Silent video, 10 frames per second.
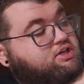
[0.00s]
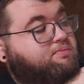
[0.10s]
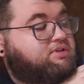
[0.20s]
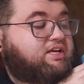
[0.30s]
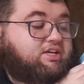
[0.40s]

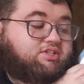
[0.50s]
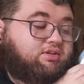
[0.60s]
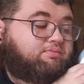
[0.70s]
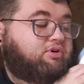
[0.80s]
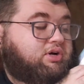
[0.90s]
interpretation
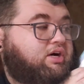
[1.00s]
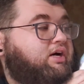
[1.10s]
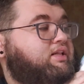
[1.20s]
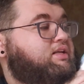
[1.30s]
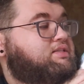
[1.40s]
of
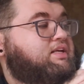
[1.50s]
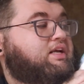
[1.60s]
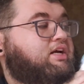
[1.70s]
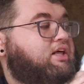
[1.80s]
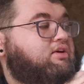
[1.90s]
Pocahontas
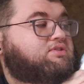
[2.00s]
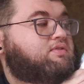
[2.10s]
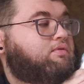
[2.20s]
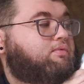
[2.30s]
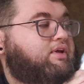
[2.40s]
in Colors
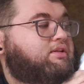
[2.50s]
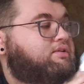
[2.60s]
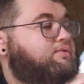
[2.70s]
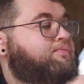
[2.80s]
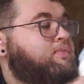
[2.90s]
of the
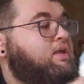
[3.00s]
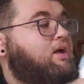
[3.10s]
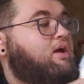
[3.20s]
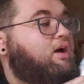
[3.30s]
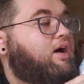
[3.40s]
Wind.
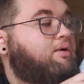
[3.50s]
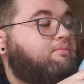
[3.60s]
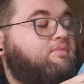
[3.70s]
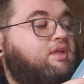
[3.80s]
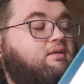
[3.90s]

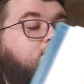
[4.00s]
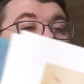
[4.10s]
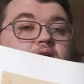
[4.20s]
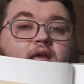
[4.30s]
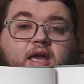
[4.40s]

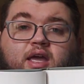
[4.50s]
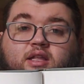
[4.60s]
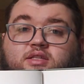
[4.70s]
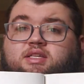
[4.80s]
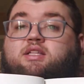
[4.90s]

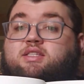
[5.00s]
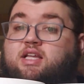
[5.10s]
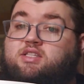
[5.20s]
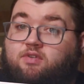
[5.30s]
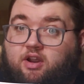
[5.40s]
And since
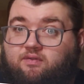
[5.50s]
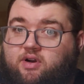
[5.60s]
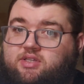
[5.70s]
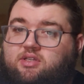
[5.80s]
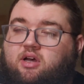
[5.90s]
that's the very
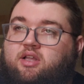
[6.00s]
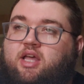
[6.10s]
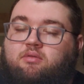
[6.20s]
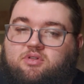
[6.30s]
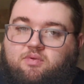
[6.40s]
first song
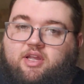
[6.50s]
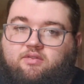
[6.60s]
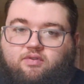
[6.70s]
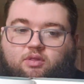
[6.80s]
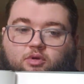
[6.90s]
that was
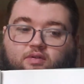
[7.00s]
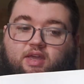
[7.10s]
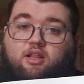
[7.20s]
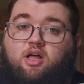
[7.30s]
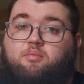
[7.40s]
written for the
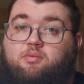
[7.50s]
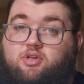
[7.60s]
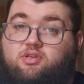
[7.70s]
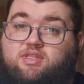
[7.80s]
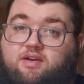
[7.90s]
movie, a lot of
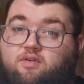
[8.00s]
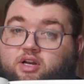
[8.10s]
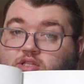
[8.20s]
people use that for